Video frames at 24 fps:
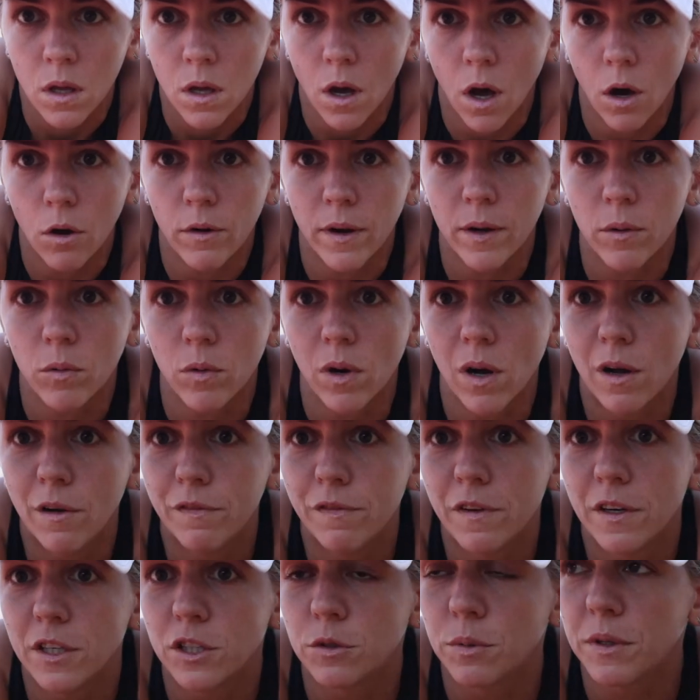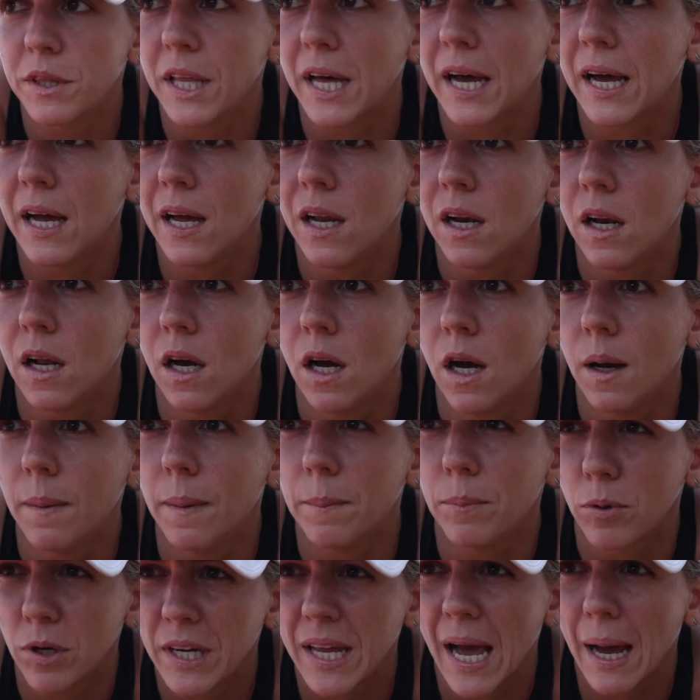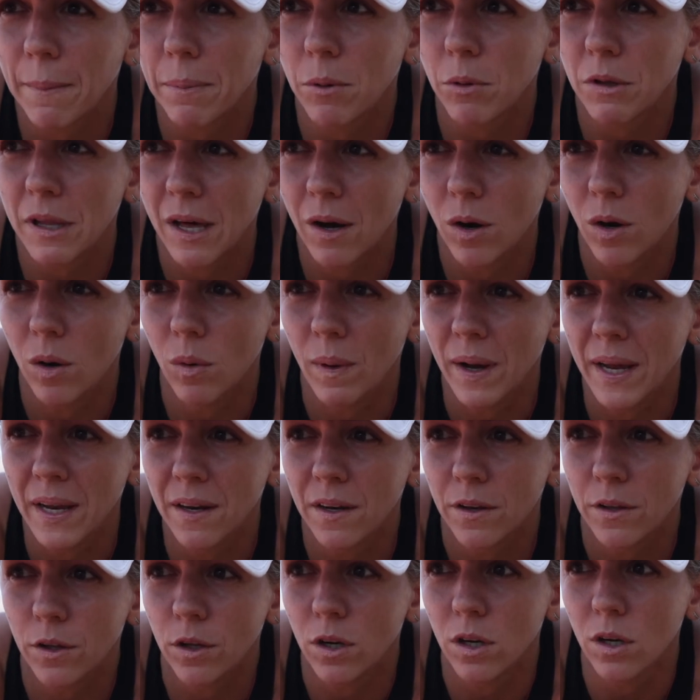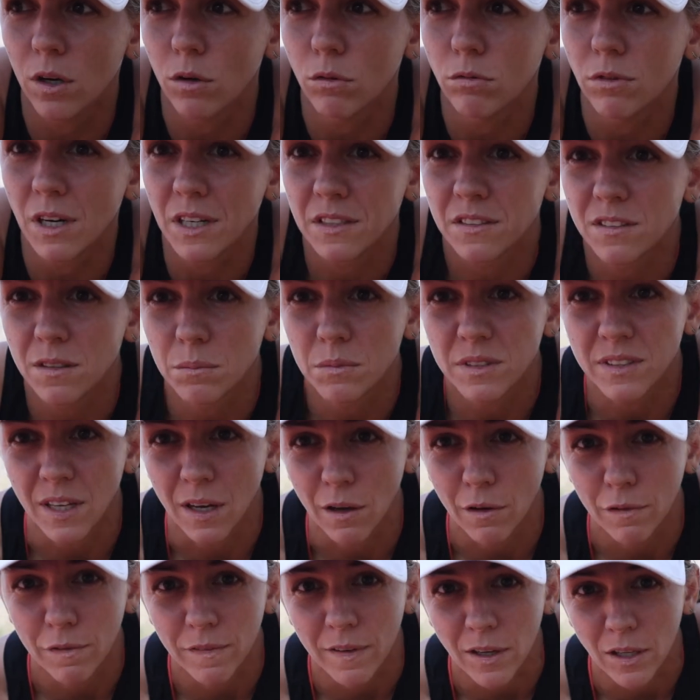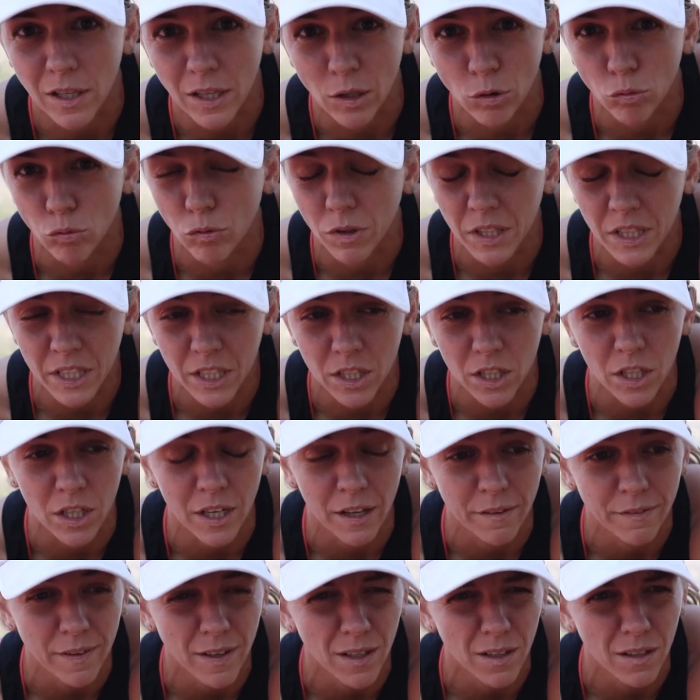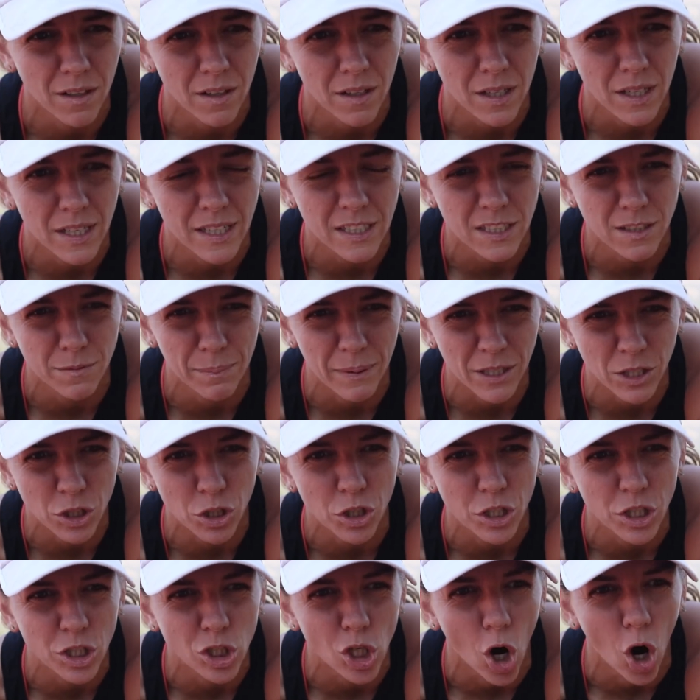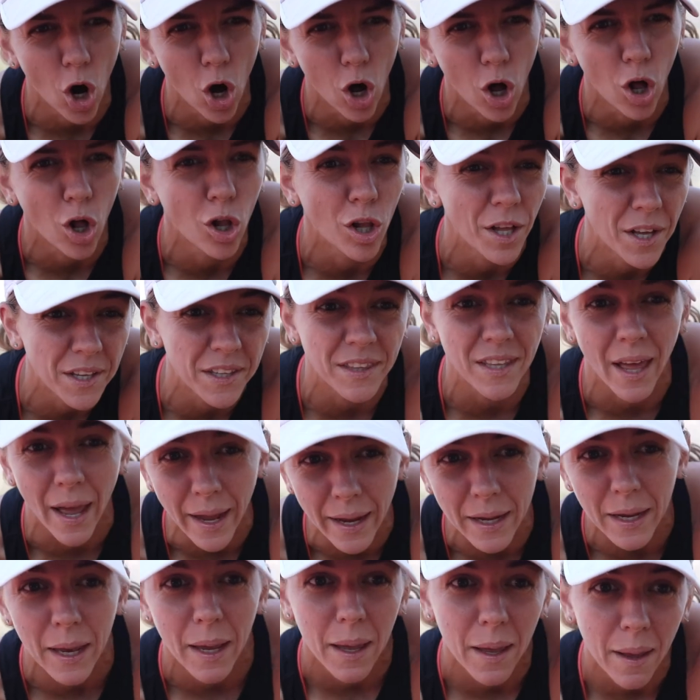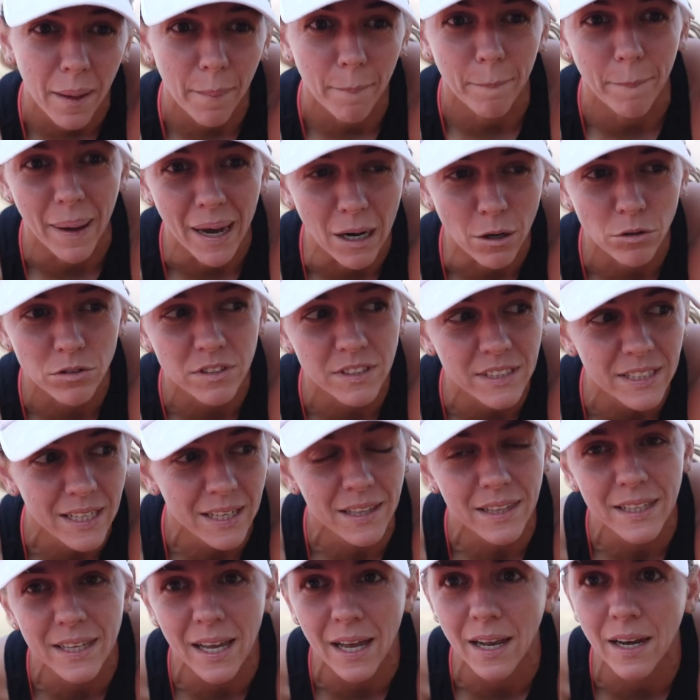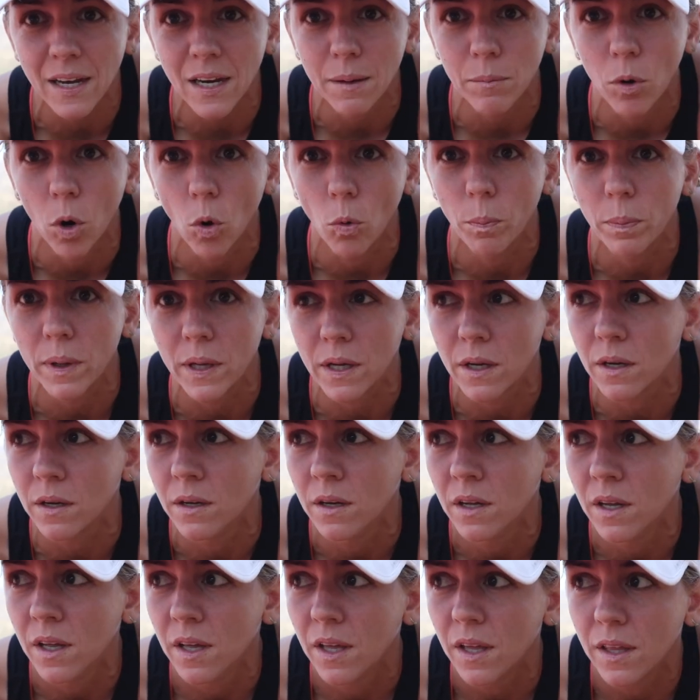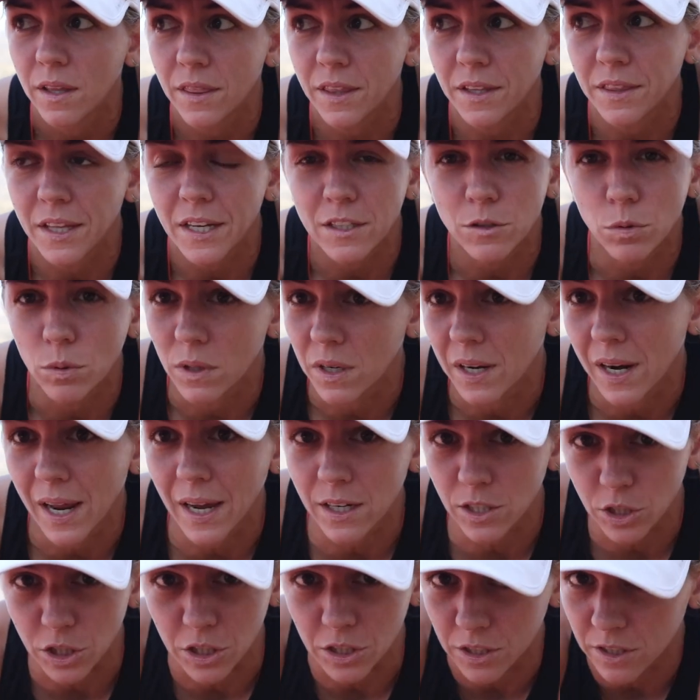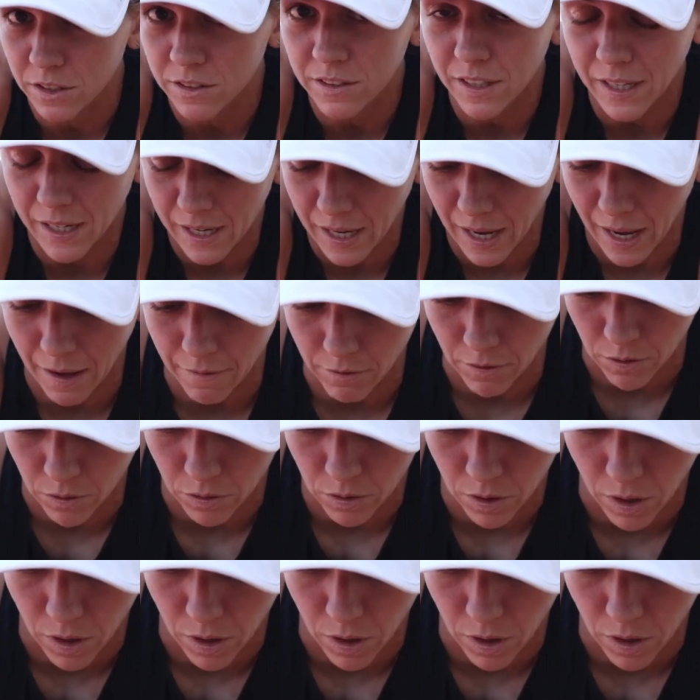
Alright, we're all finished with that. I'm pretty happy with how it went. The runs themselves felt like really good. I felt especially tall and like bouncy at the end. I'm hoping that that's what it actually looks like. I haven't